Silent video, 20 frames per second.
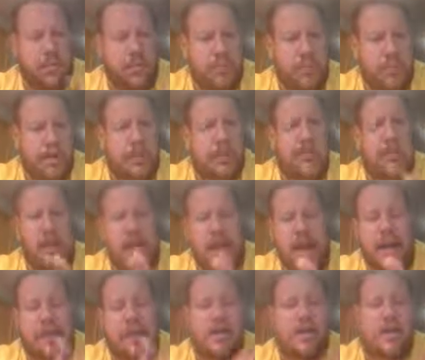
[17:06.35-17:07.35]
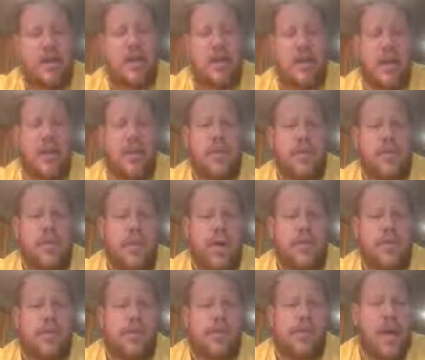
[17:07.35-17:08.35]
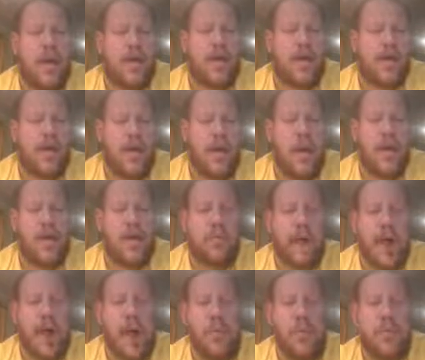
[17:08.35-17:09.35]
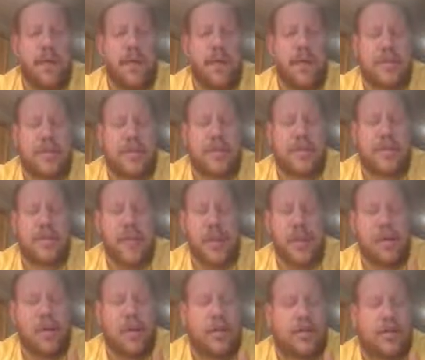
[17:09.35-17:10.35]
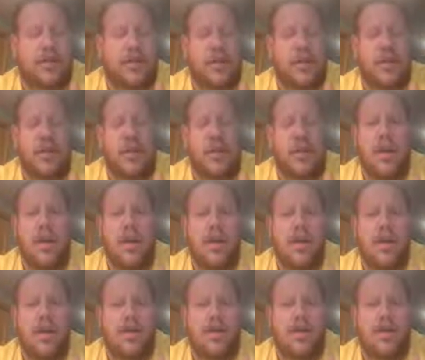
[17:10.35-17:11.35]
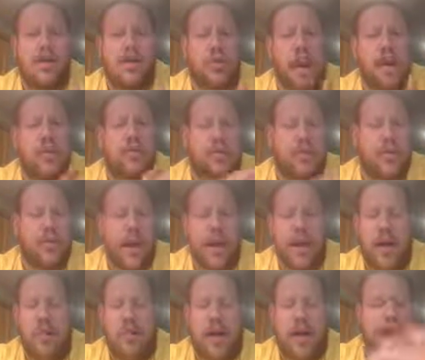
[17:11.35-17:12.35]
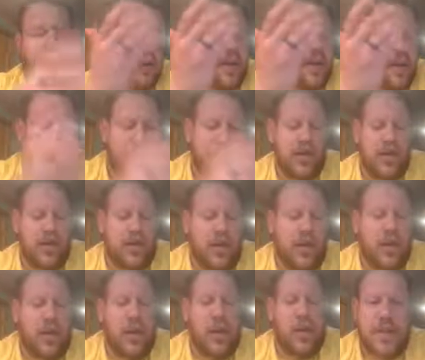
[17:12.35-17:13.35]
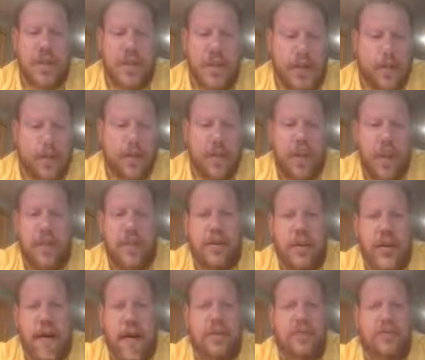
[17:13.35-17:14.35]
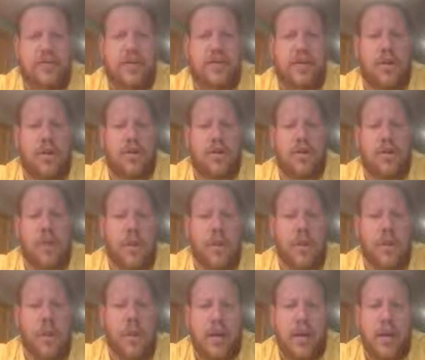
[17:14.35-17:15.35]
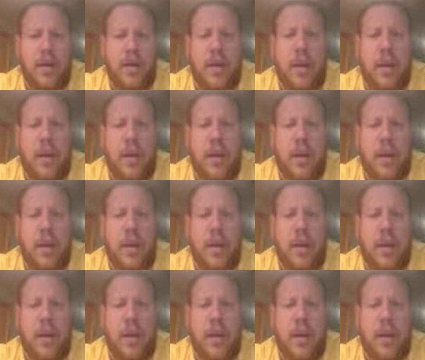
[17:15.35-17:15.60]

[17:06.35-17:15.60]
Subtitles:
the British against the French and the Algonquin allies, because they lost those tribes in the Ohio Valley, they lost that area, and the dominoes started falling.